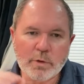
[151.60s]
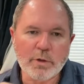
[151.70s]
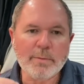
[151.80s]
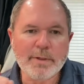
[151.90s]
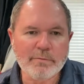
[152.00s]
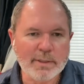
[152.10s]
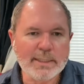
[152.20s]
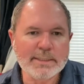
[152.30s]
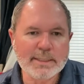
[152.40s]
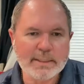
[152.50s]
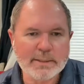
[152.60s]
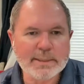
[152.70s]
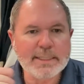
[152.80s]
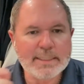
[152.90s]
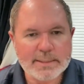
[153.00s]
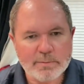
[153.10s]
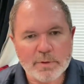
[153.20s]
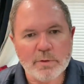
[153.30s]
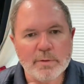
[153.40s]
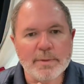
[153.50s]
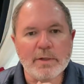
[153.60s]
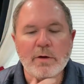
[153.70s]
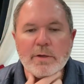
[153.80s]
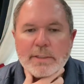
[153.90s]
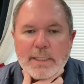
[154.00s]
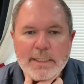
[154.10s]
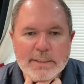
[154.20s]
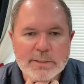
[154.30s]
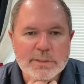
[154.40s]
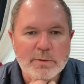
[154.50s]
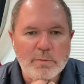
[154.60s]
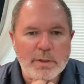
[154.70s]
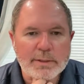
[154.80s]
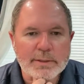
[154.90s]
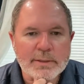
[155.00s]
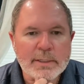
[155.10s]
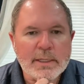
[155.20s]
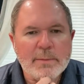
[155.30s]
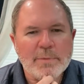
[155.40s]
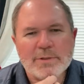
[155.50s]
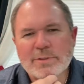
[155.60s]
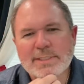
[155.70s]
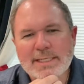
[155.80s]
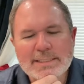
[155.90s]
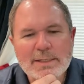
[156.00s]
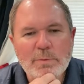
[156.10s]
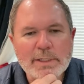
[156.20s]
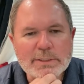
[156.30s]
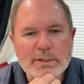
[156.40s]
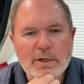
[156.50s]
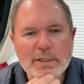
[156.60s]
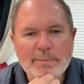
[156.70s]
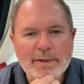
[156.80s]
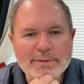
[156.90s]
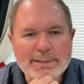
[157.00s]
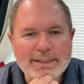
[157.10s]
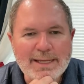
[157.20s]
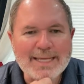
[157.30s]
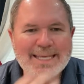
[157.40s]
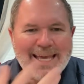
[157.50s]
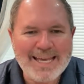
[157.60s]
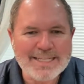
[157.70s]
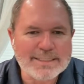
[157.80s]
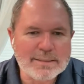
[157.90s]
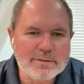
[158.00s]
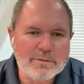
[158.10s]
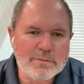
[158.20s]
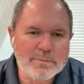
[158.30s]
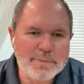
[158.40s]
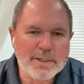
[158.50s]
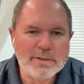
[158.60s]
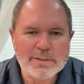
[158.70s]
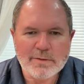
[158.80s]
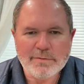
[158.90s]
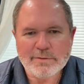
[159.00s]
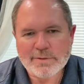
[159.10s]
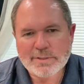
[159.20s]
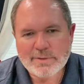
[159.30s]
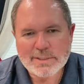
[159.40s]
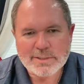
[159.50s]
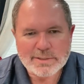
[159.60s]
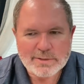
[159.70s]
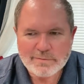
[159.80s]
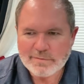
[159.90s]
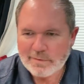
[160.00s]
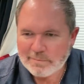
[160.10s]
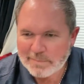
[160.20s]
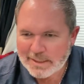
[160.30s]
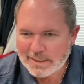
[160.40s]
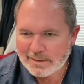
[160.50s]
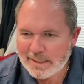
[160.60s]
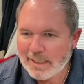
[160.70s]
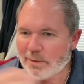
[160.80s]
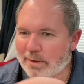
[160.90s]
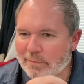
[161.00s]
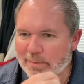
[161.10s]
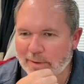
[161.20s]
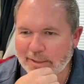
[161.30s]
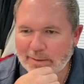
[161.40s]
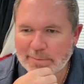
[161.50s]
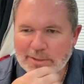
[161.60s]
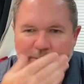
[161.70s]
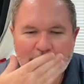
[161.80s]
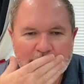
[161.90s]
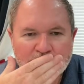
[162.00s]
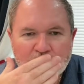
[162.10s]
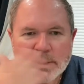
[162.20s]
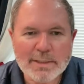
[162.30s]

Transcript: going to be releasing the dates that we're going to be on and so on. But there's things I want to talk about that I can't because of the restrictions of media. Hello, everybody. I miss you all.